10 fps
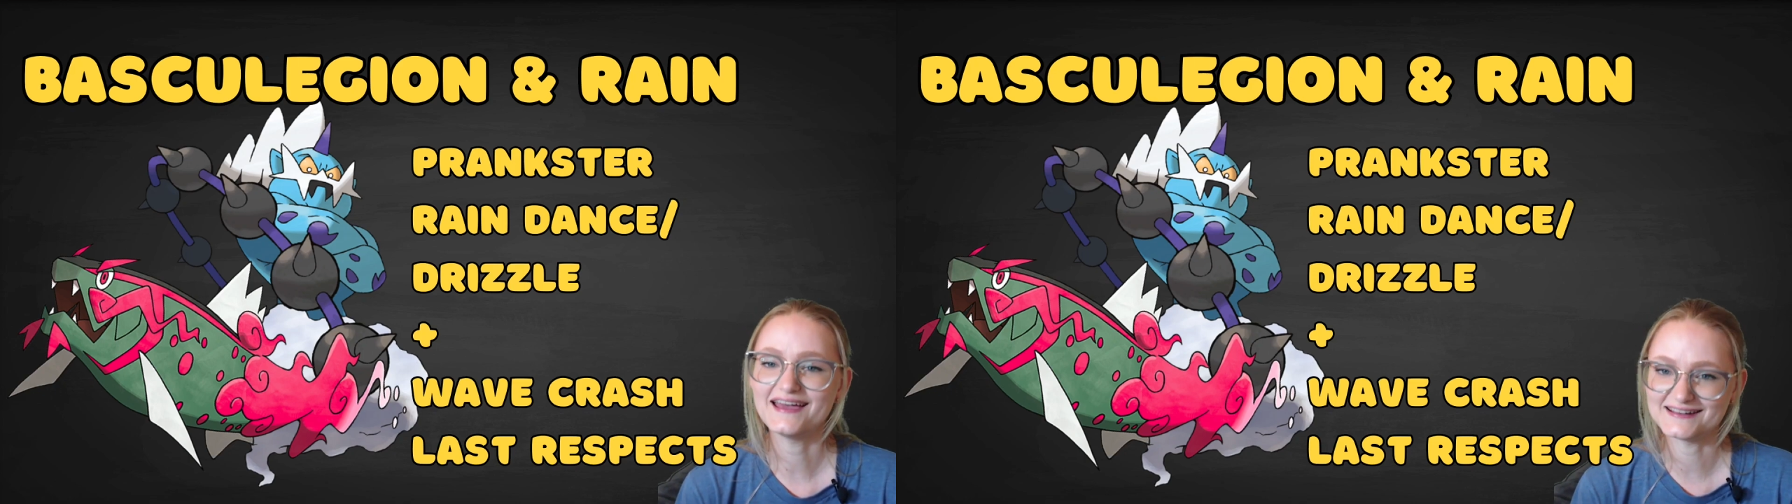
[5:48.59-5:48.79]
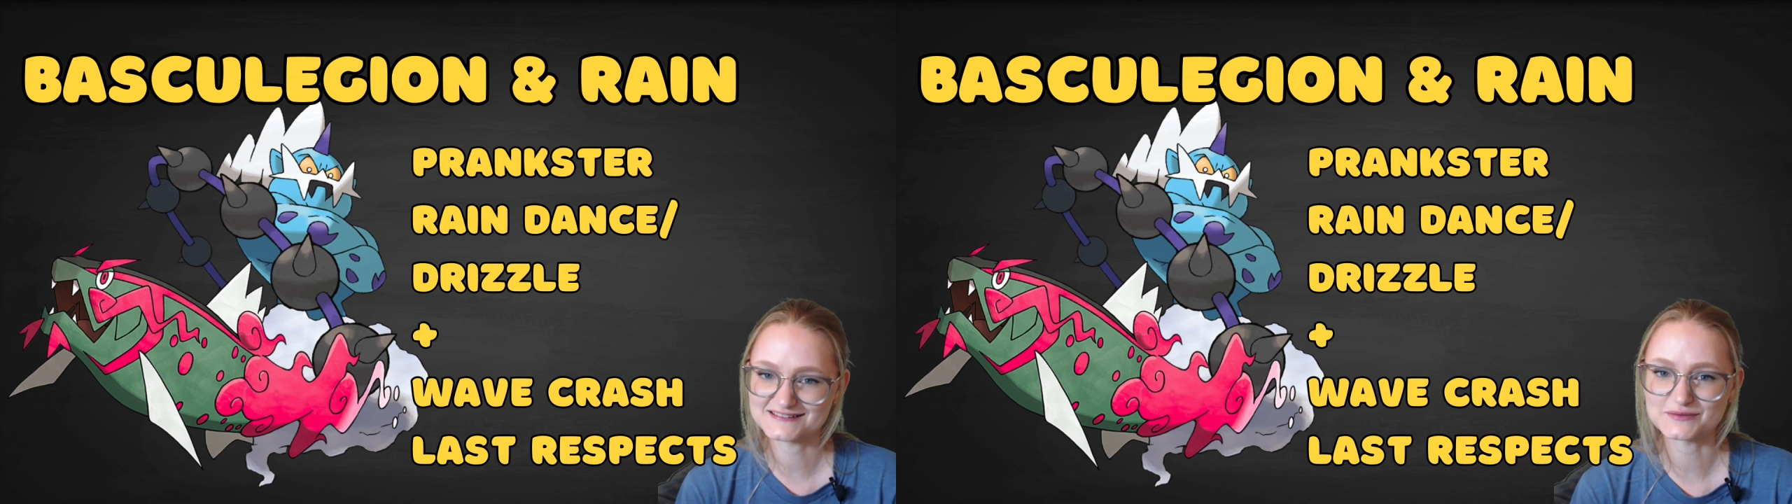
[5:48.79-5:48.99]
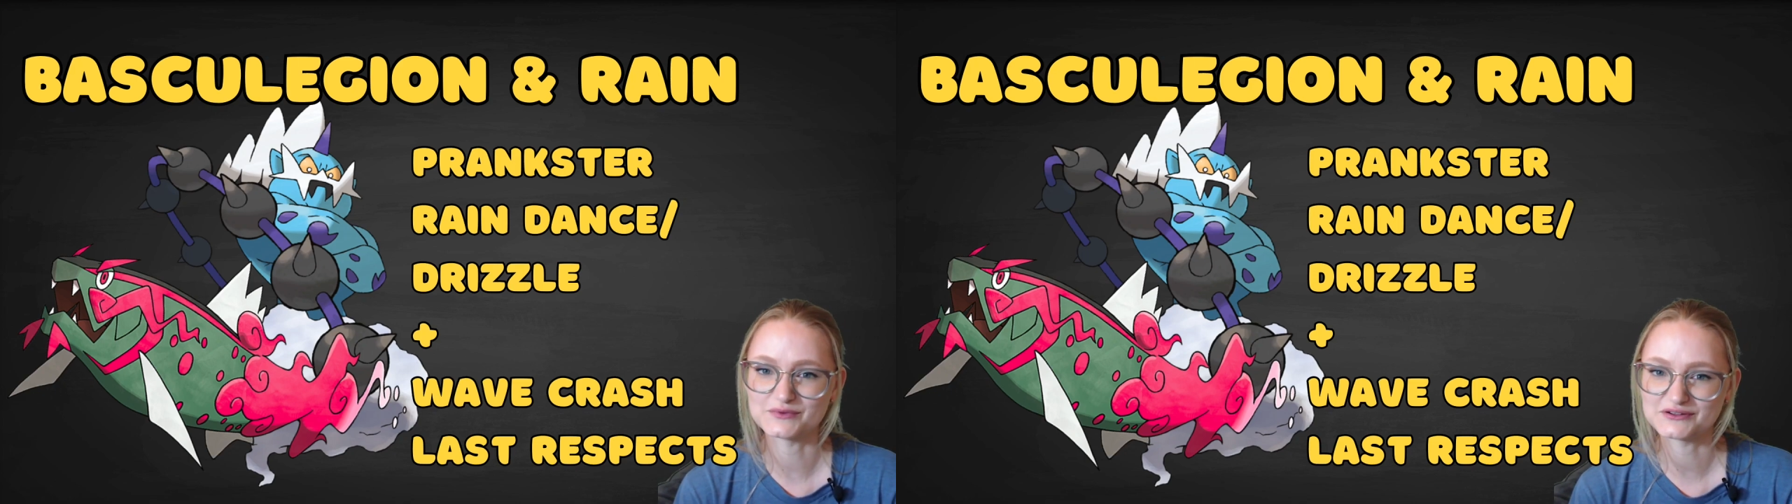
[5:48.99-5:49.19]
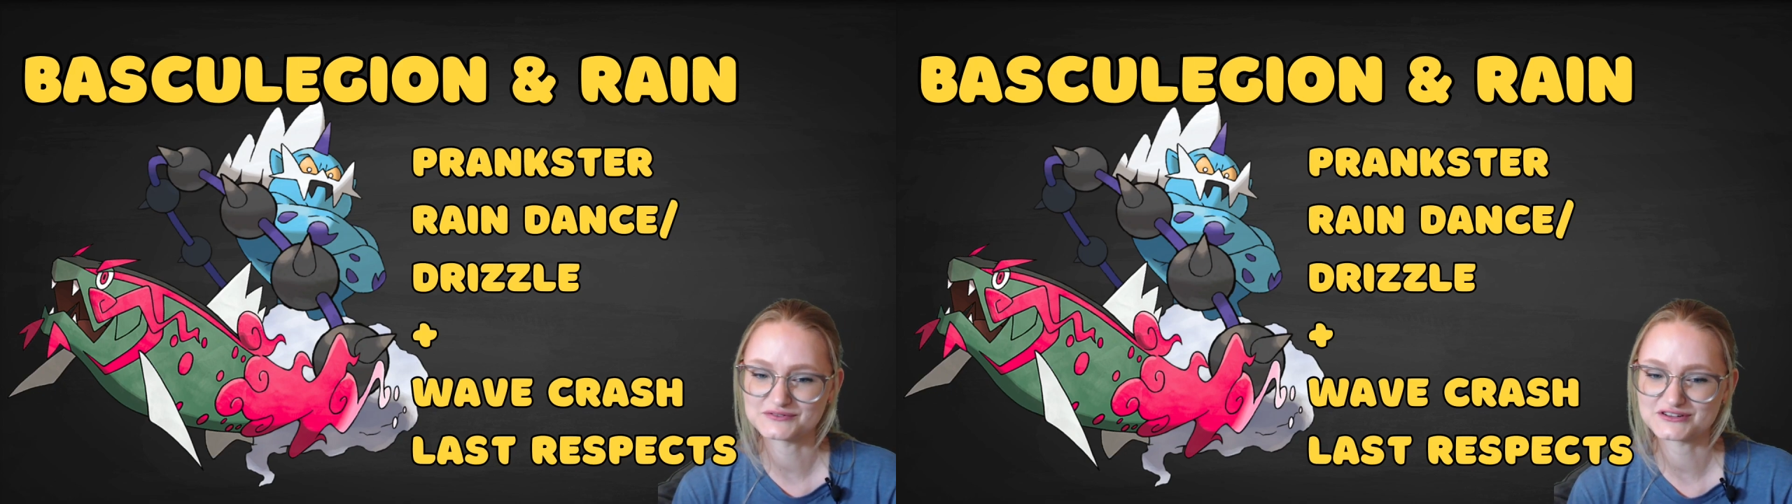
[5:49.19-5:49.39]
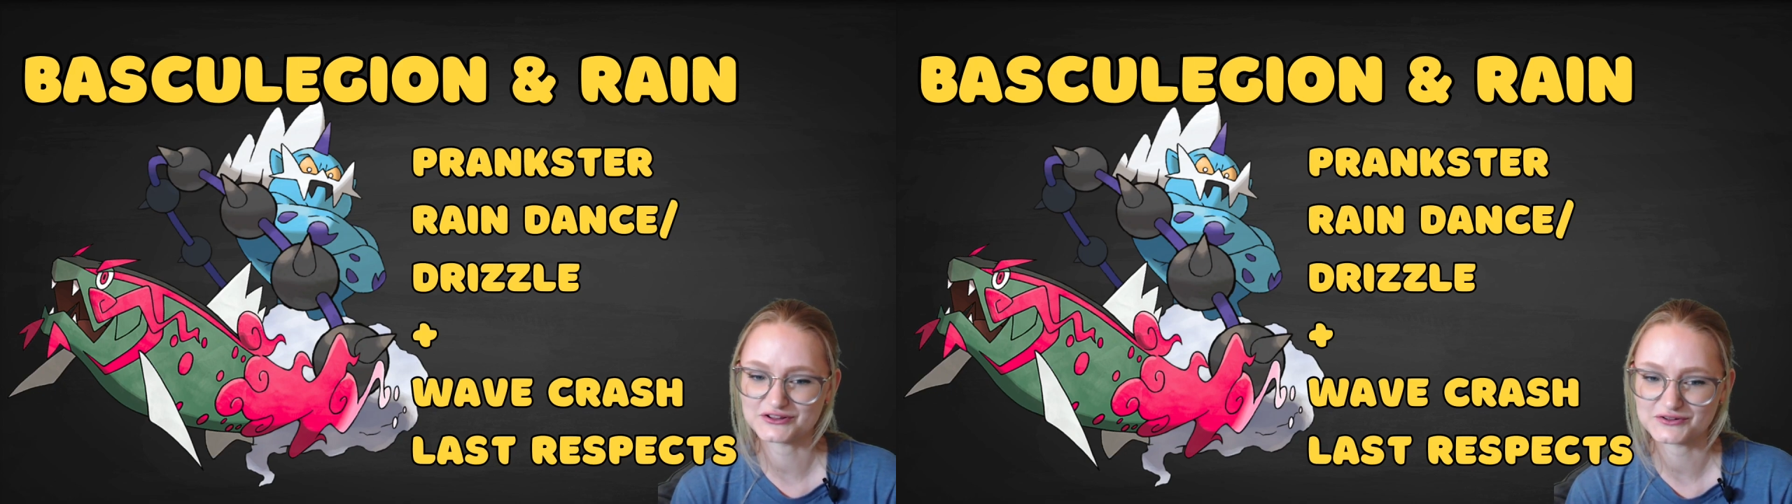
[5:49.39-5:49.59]
and is
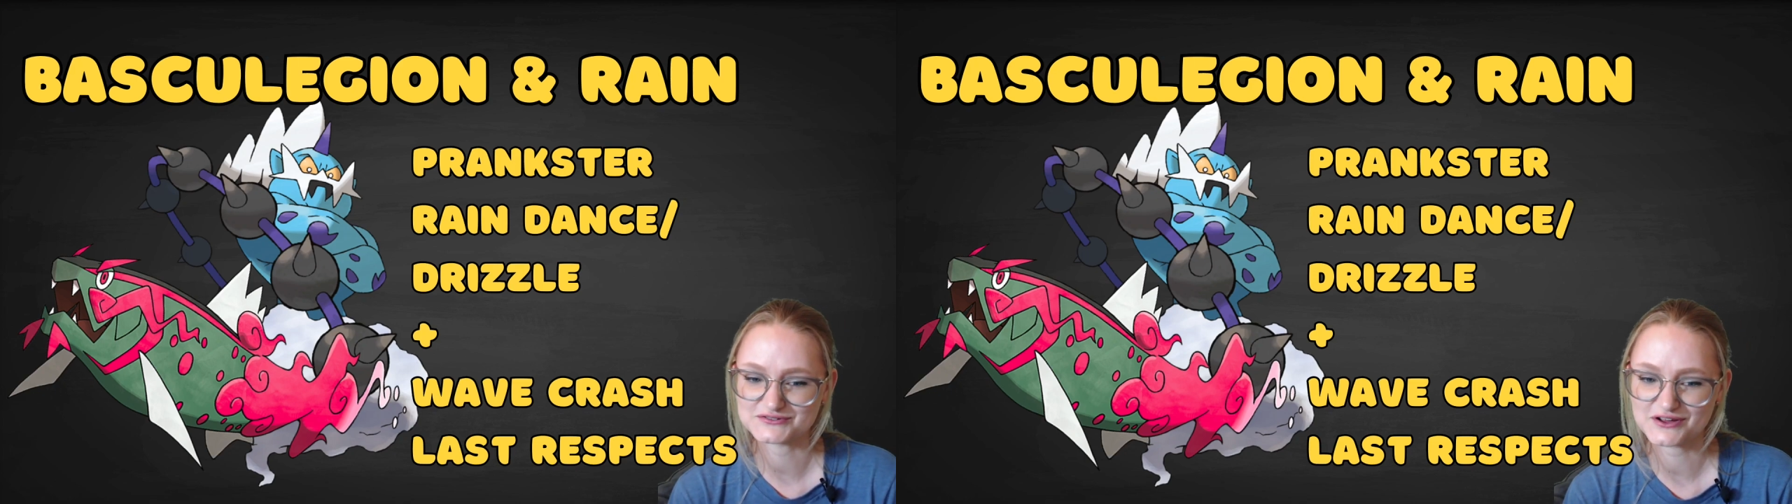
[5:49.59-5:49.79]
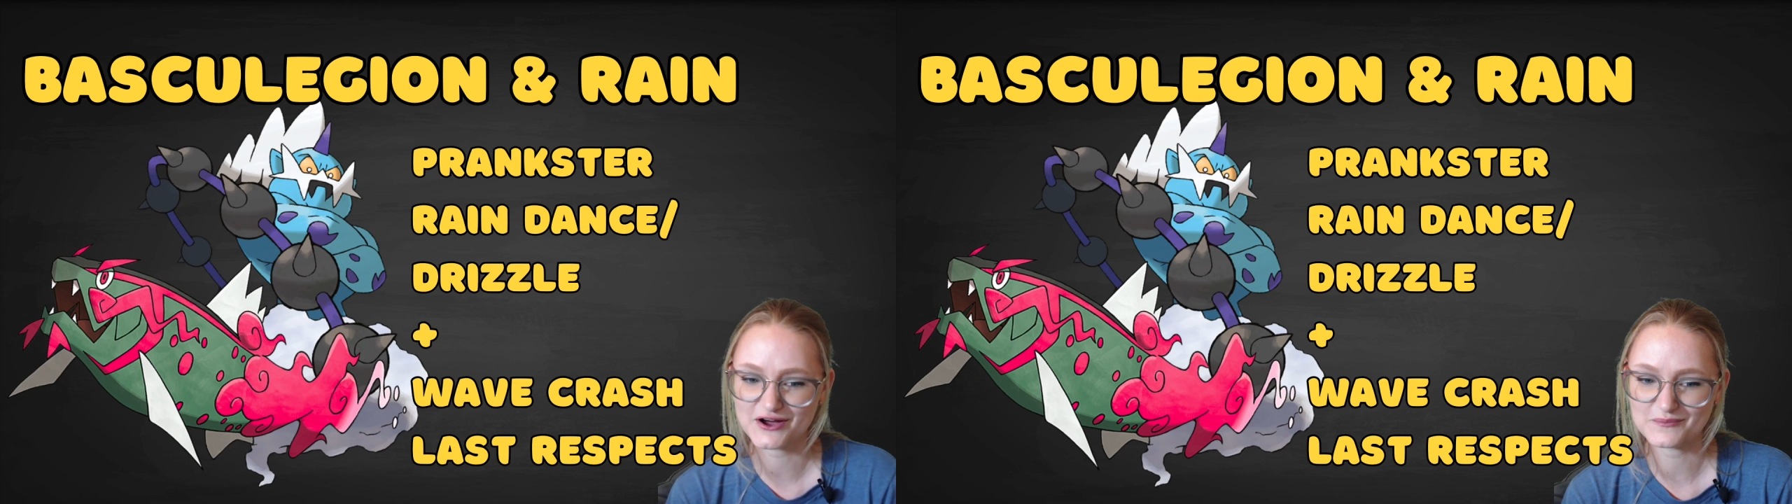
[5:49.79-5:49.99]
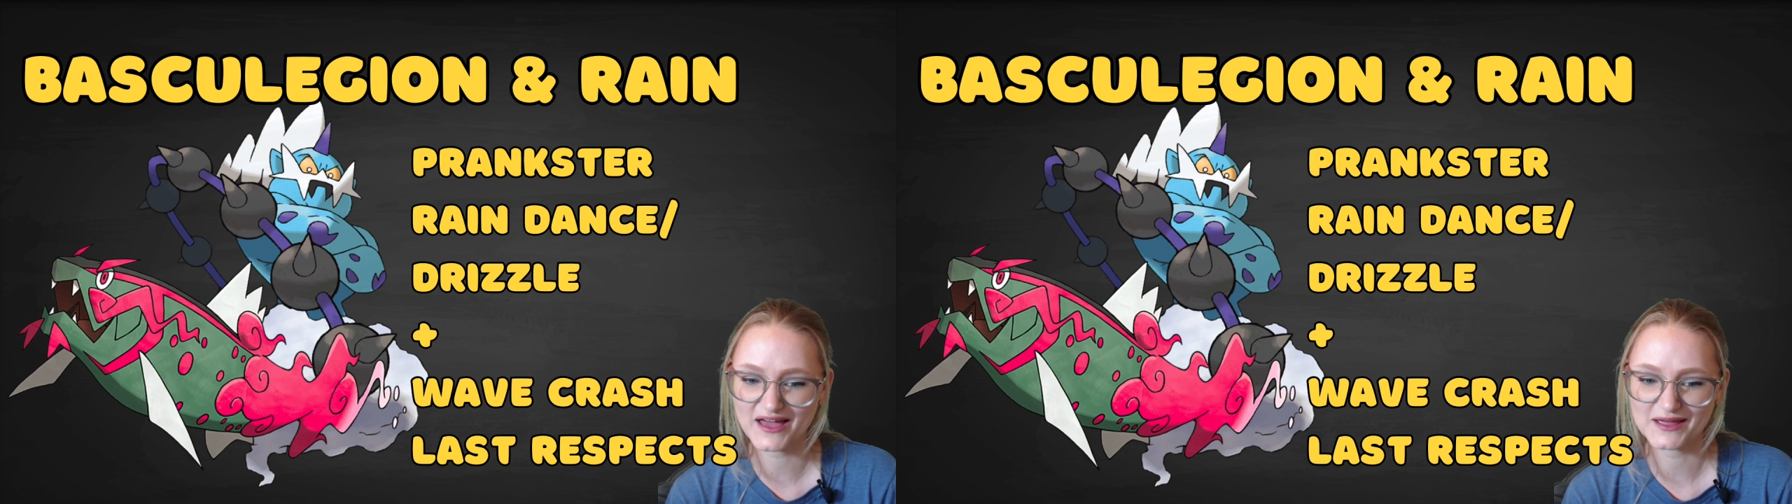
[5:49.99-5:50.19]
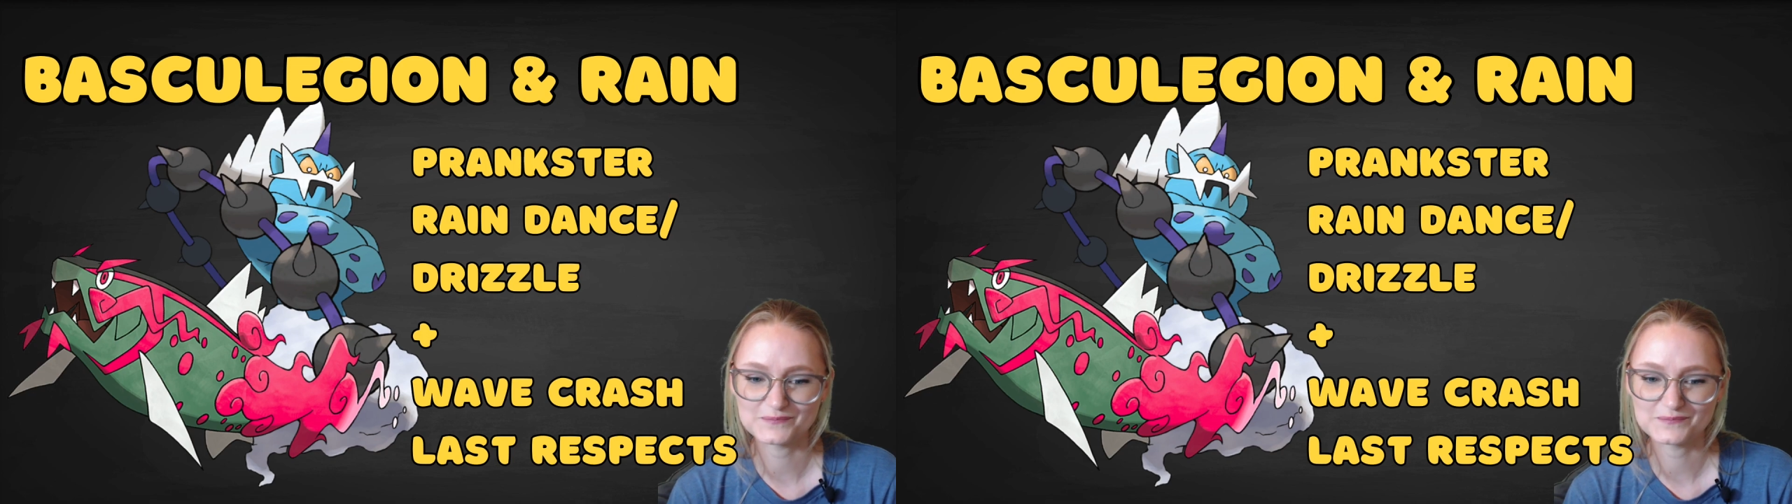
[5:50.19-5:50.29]
immune to close combat.